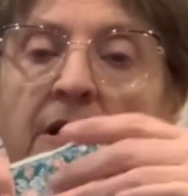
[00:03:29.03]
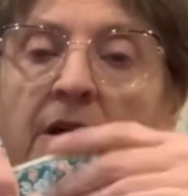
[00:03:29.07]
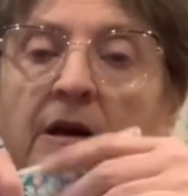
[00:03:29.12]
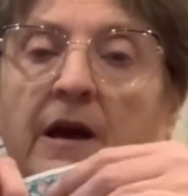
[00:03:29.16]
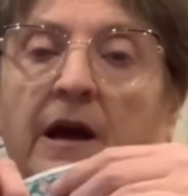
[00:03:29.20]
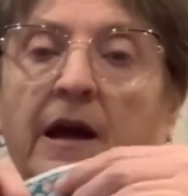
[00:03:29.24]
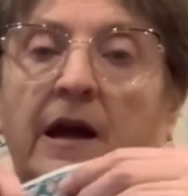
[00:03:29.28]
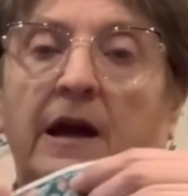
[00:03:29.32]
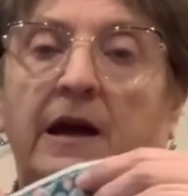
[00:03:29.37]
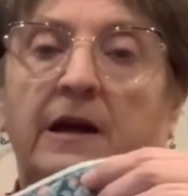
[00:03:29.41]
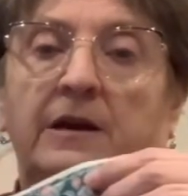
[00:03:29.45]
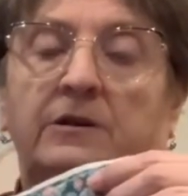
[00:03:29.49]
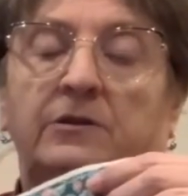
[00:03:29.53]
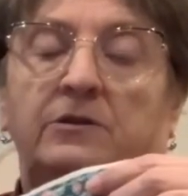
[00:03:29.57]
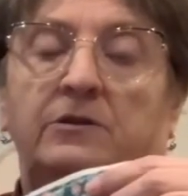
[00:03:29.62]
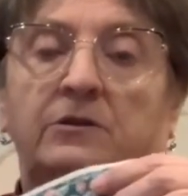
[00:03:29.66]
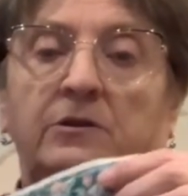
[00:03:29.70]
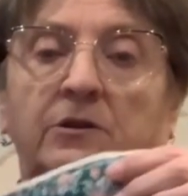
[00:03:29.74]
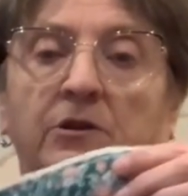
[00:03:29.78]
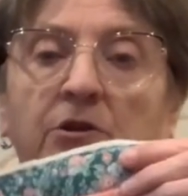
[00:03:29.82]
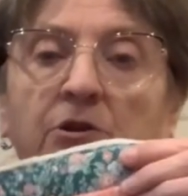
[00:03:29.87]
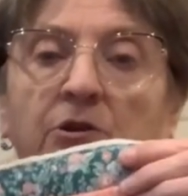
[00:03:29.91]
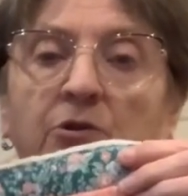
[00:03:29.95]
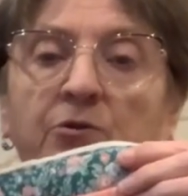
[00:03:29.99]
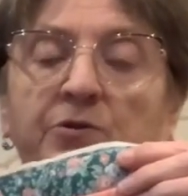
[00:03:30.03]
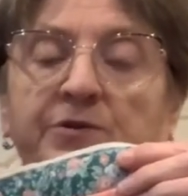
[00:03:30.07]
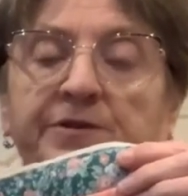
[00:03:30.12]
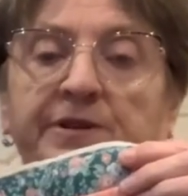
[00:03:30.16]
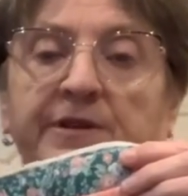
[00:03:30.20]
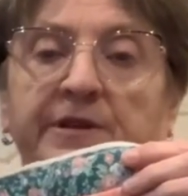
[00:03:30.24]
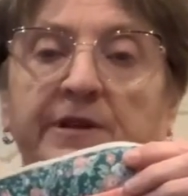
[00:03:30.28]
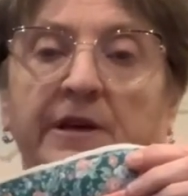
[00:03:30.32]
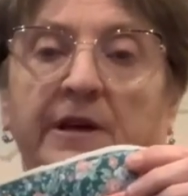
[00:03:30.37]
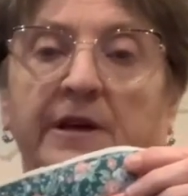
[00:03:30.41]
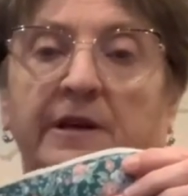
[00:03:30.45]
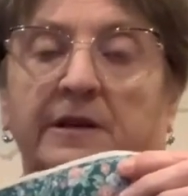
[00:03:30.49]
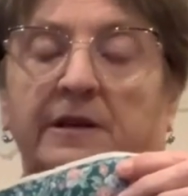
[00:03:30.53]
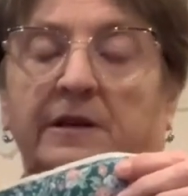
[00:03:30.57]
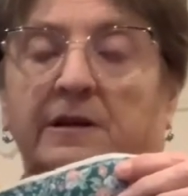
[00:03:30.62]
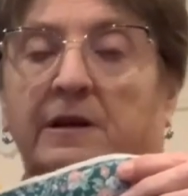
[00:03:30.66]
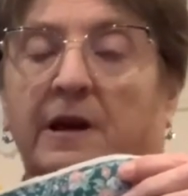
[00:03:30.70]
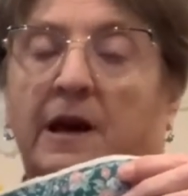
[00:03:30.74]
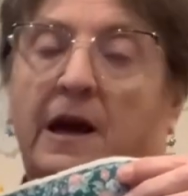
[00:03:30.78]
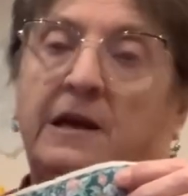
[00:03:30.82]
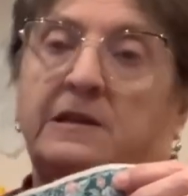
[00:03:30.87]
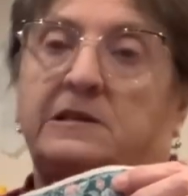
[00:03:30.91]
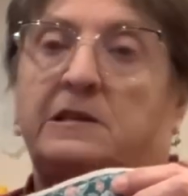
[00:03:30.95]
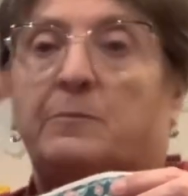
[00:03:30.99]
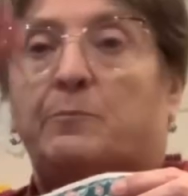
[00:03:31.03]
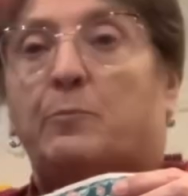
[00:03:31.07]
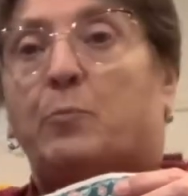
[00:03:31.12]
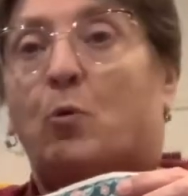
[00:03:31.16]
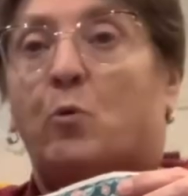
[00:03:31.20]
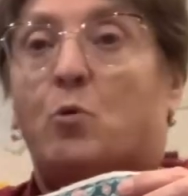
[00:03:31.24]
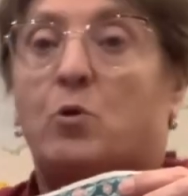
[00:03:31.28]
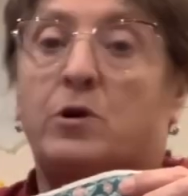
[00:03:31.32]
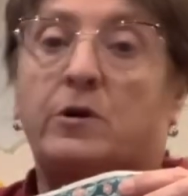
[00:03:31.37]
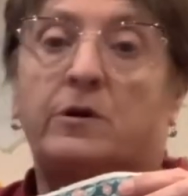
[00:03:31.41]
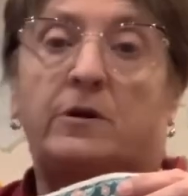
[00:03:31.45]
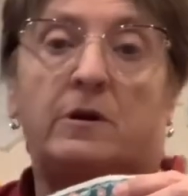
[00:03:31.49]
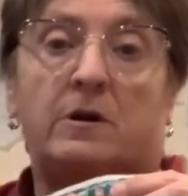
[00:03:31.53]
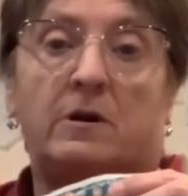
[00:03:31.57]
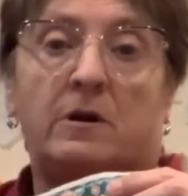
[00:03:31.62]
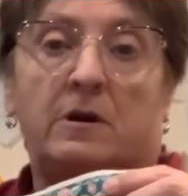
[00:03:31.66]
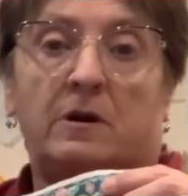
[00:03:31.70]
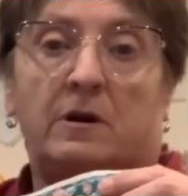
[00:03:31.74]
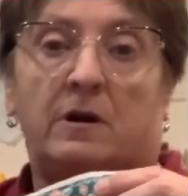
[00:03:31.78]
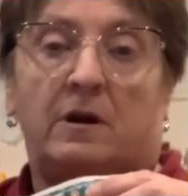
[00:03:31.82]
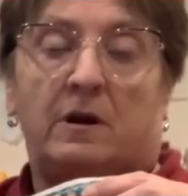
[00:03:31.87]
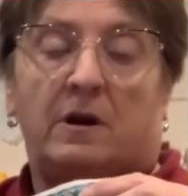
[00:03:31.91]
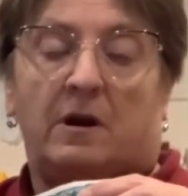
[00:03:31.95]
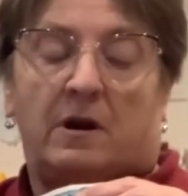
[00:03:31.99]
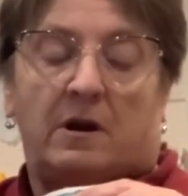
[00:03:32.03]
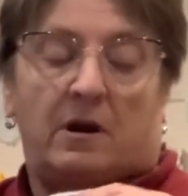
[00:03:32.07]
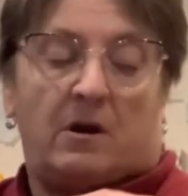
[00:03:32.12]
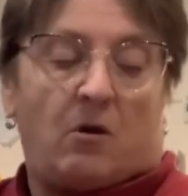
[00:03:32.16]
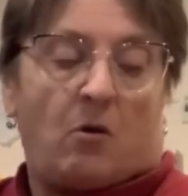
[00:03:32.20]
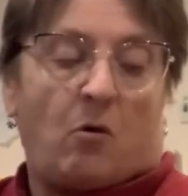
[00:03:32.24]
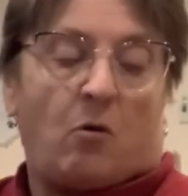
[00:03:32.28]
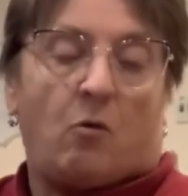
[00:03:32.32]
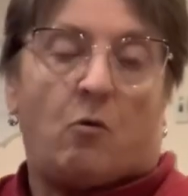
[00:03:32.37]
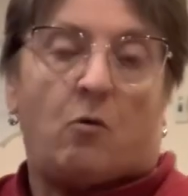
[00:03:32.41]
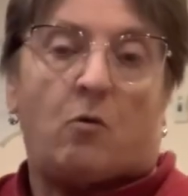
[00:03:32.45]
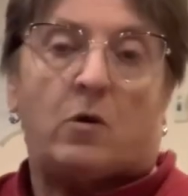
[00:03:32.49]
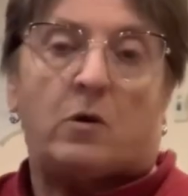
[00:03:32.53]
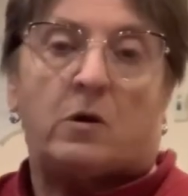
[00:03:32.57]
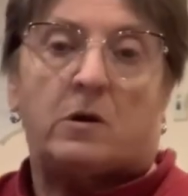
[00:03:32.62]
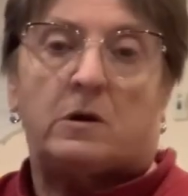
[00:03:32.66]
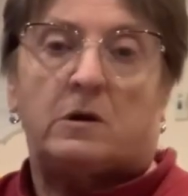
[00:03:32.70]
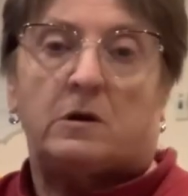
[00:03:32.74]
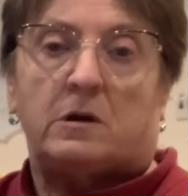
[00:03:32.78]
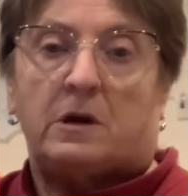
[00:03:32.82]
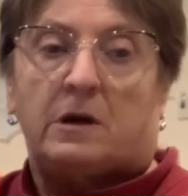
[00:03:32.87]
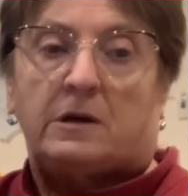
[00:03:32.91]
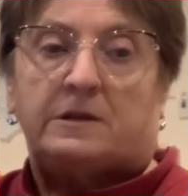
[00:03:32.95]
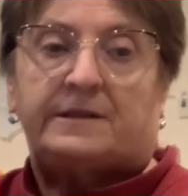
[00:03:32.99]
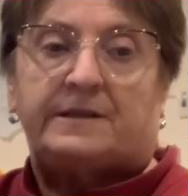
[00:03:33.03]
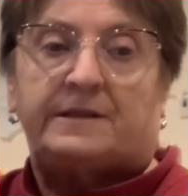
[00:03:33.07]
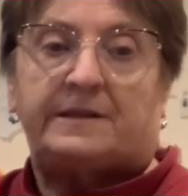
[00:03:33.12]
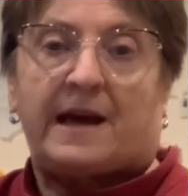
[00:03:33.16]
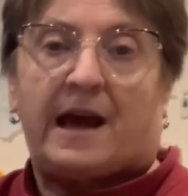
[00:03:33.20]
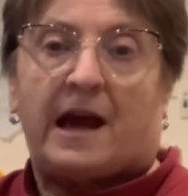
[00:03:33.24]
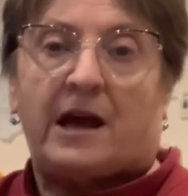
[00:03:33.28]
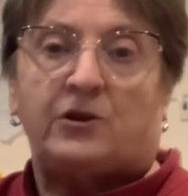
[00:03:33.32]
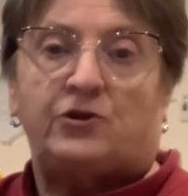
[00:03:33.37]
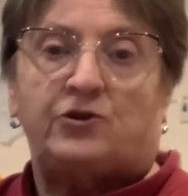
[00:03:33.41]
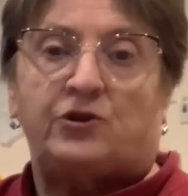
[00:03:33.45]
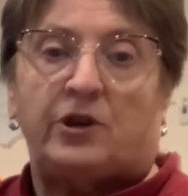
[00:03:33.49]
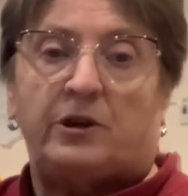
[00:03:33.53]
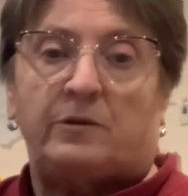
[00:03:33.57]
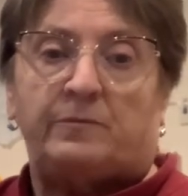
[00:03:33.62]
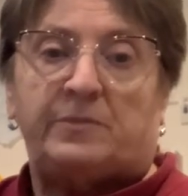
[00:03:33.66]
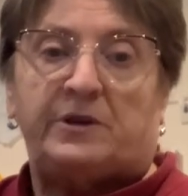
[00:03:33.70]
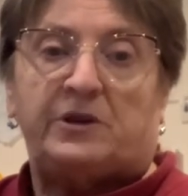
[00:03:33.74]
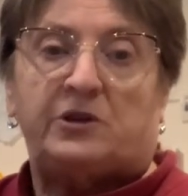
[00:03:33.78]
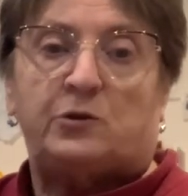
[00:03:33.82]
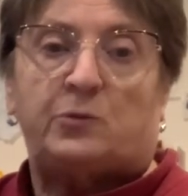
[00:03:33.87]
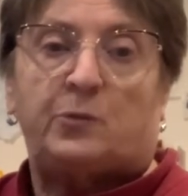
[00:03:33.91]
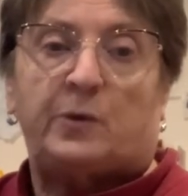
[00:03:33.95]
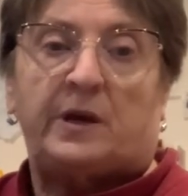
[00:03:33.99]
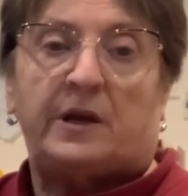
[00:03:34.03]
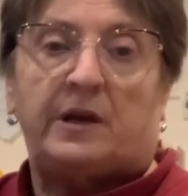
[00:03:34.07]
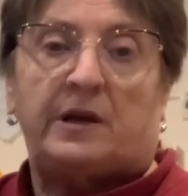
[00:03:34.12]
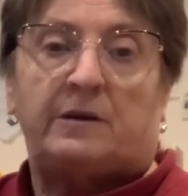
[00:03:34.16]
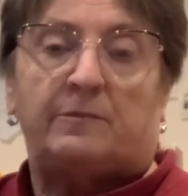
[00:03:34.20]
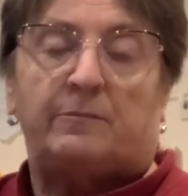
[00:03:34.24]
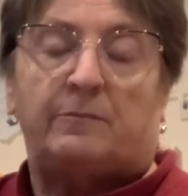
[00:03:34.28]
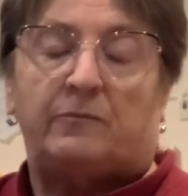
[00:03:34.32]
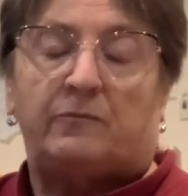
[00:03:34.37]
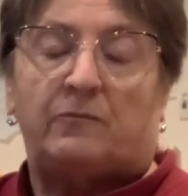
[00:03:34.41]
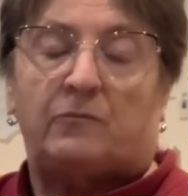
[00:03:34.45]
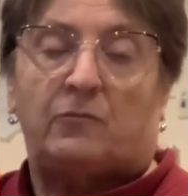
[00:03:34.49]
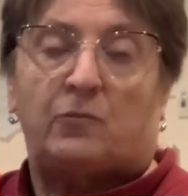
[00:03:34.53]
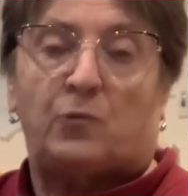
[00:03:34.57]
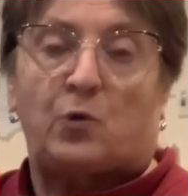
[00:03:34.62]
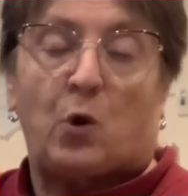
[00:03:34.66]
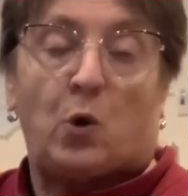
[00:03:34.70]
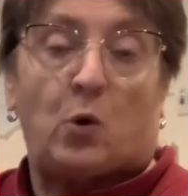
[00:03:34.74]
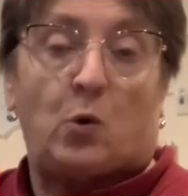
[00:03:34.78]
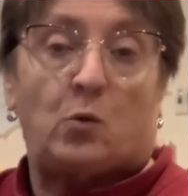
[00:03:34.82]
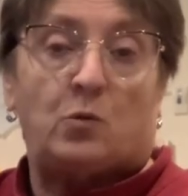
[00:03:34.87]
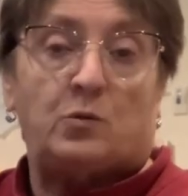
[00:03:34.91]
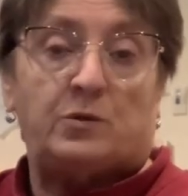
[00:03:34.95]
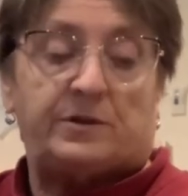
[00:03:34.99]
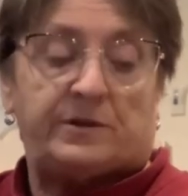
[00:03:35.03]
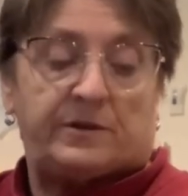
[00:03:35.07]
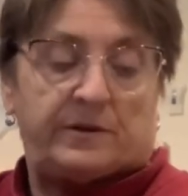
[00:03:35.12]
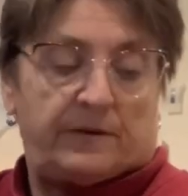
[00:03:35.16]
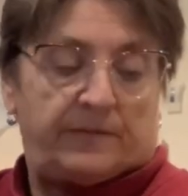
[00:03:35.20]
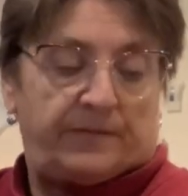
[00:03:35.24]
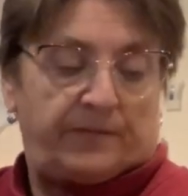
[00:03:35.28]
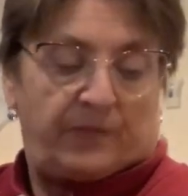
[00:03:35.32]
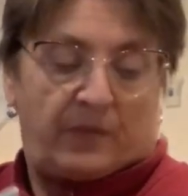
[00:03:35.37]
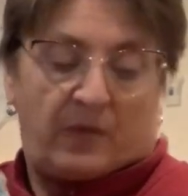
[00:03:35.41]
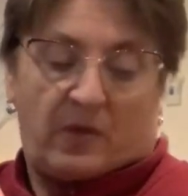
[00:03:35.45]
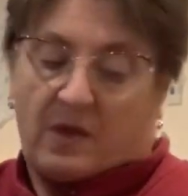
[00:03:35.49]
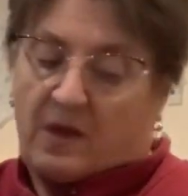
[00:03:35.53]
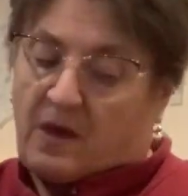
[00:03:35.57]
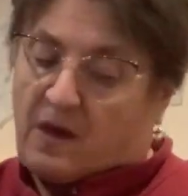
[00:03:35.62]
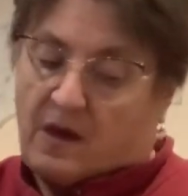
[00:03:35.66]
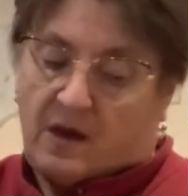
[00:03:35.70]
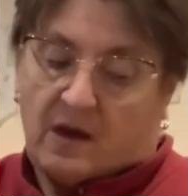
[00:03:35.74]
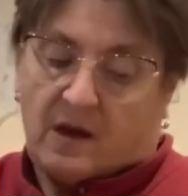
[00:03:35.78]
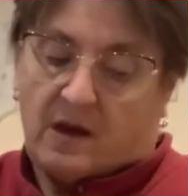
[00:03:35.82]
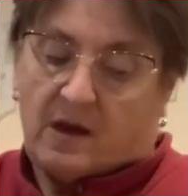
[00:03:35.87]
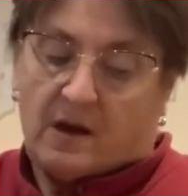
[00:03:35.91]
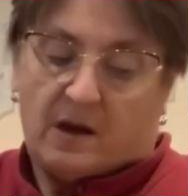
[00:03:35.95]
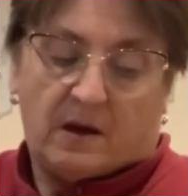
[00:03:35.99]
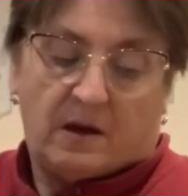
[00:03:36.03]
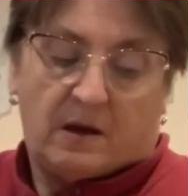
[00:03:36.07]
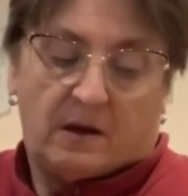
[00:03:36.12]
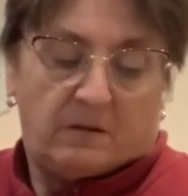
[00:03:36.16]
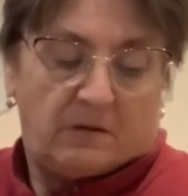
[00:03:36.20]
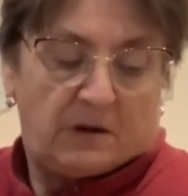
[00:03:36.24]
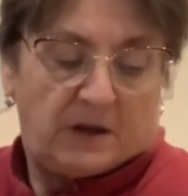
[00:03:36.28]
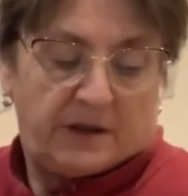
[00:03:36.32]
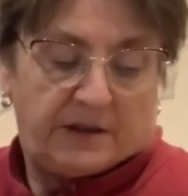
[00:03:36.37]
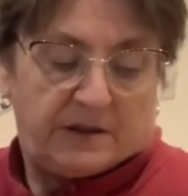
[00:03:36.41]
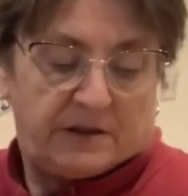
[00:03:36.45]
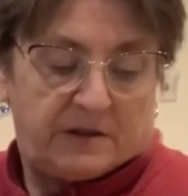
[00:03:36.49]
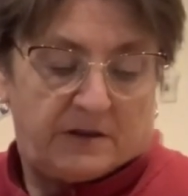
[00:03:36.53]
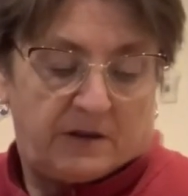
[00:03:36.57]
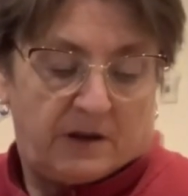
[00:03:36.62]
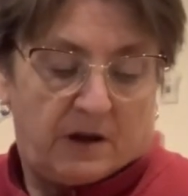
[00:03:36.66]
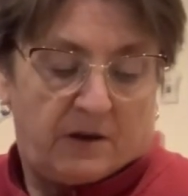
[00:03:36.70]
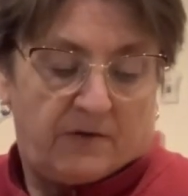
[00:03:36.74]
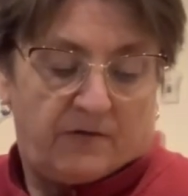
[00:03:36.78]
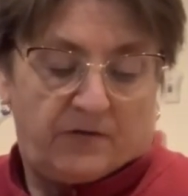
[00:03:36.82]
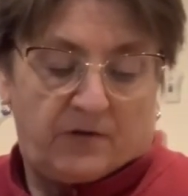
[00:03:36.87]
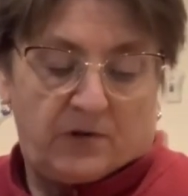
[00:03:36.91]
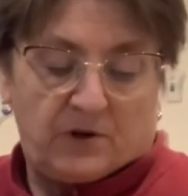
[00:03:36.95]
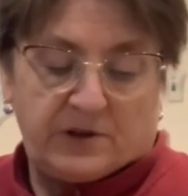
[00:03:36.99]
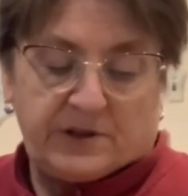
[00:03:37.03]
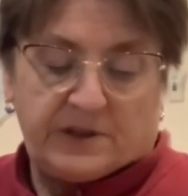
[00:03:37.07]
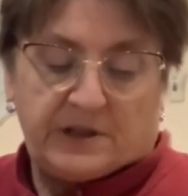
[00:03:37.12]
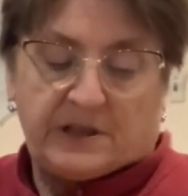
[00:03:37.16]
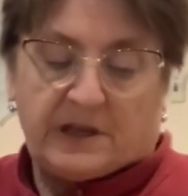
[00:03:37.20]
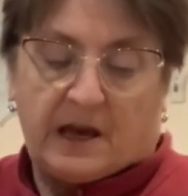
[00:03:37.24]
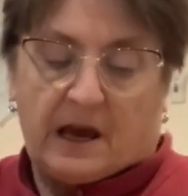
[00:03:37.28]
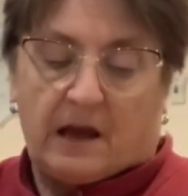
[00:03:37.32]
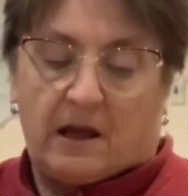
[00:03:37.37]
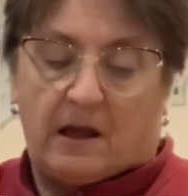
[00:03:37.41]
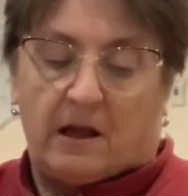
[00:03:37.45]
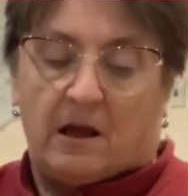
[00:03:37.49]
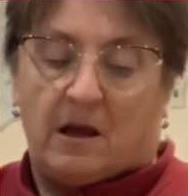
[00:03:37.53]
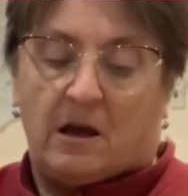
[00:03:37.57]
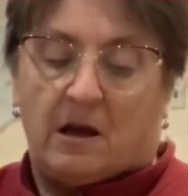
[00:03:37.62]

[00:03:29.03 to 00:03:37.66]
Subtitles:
and use it as a border or sashing between rows. It's versatile.